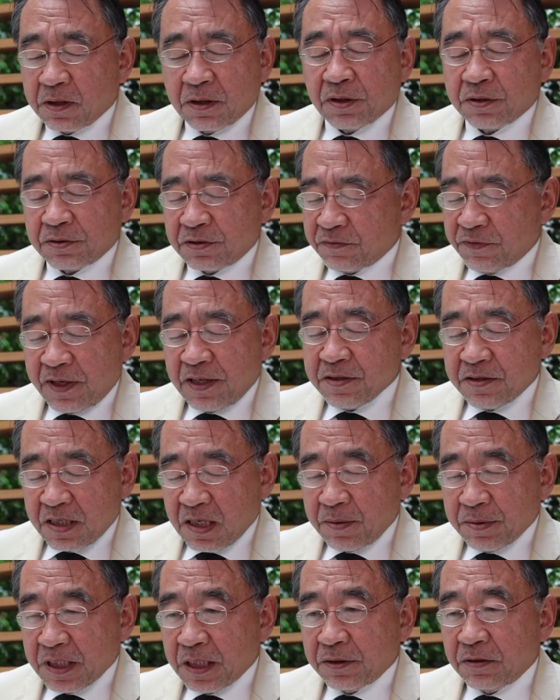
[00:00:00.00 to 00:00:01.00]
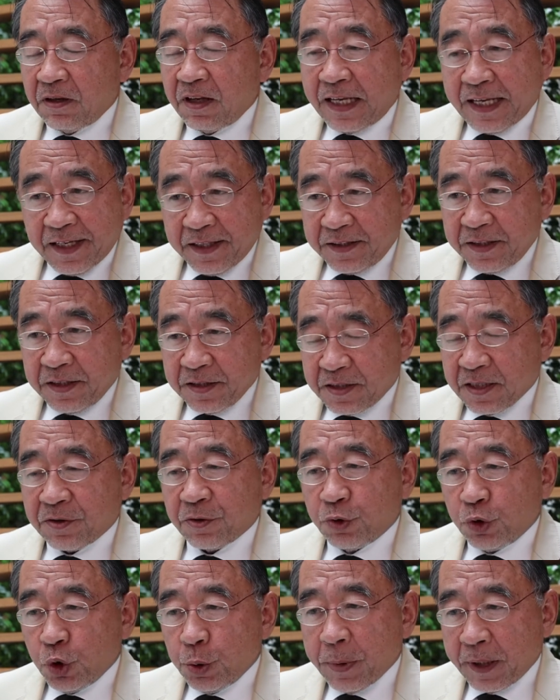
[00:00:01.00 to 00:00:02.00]
1,000 ladies and
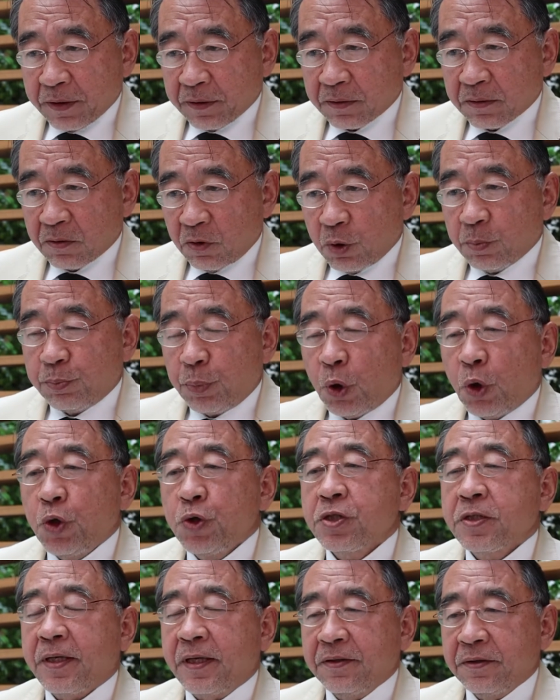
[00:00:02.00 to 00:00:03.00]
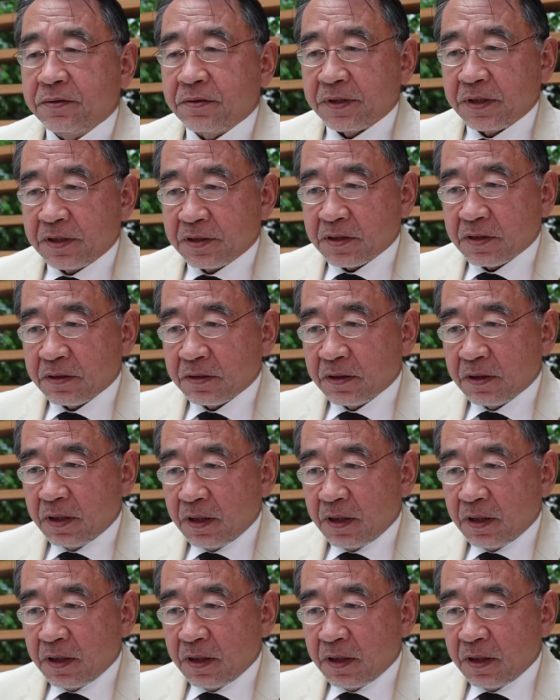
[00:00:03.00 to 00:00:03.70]
women of both countries